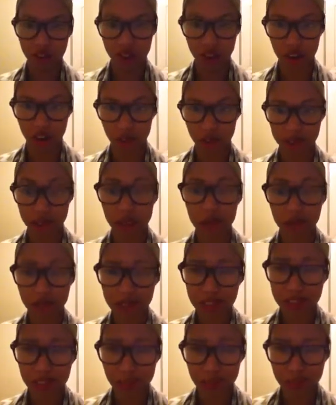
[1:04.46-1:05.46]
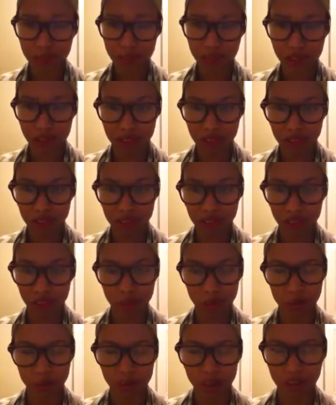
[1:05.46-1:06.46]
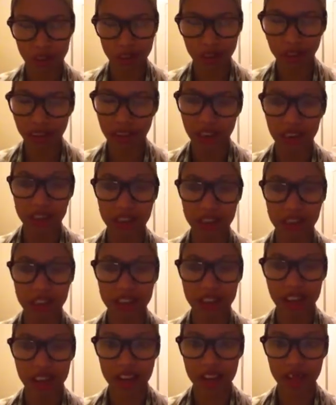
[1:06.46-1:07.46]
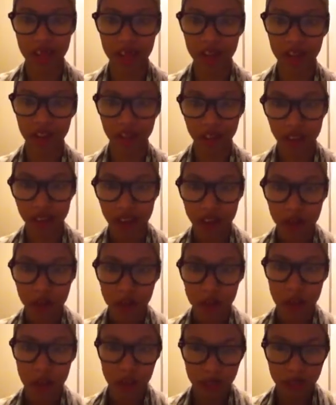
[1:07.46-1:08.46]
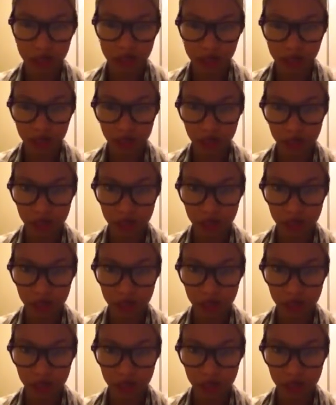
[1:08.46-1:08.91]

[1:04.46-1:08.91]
Guard was I wanted to do the military for a while. Like ever since high school, we always had the